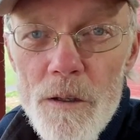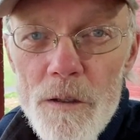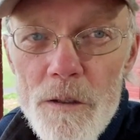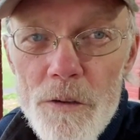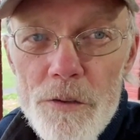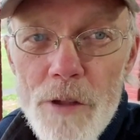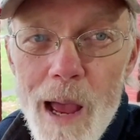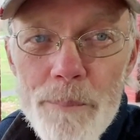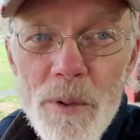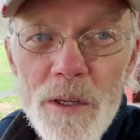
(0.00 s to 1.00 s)

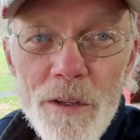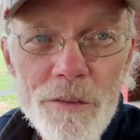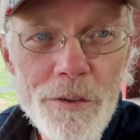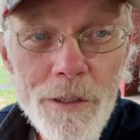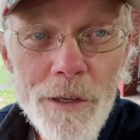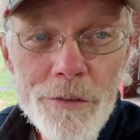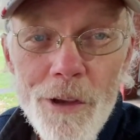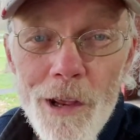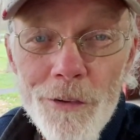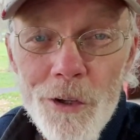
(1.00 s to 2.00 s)
Stop in and see us
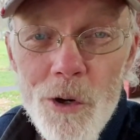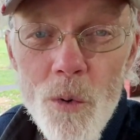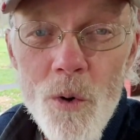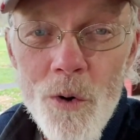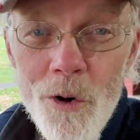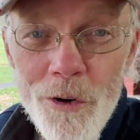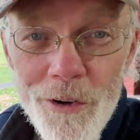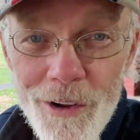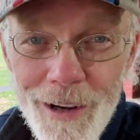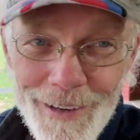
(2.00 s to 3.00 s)
on the corner
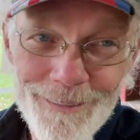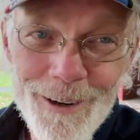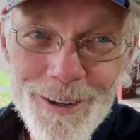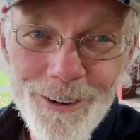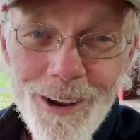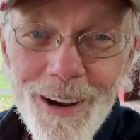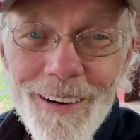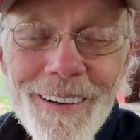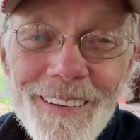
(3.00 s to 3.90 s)
tonight, Ridgeline.